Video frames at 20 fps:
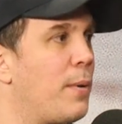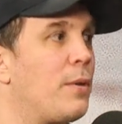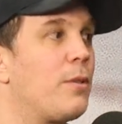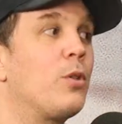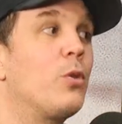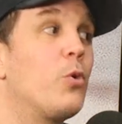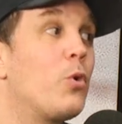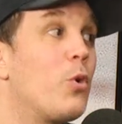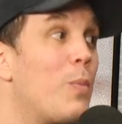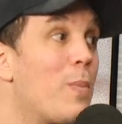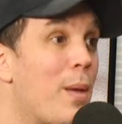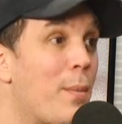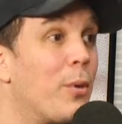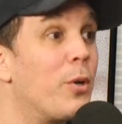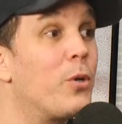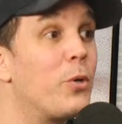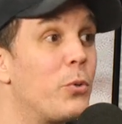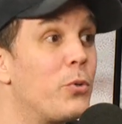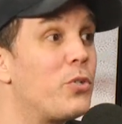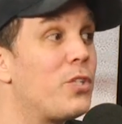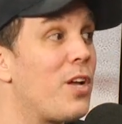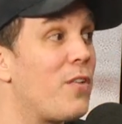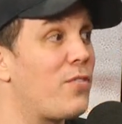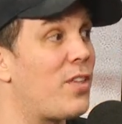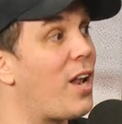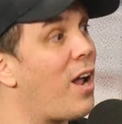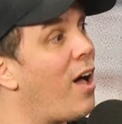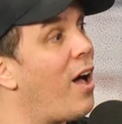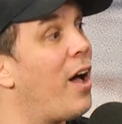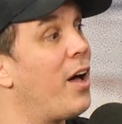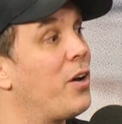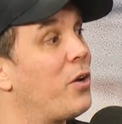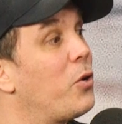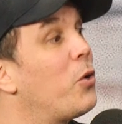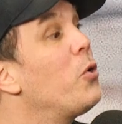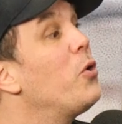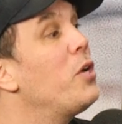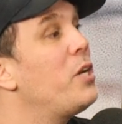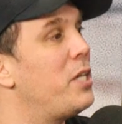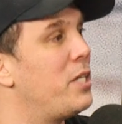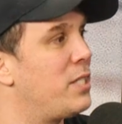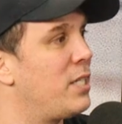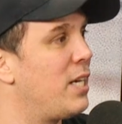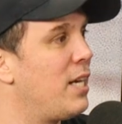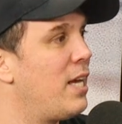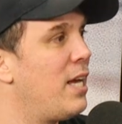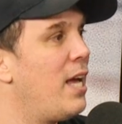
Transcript: Luke will be able to do stuff that Han couldn't.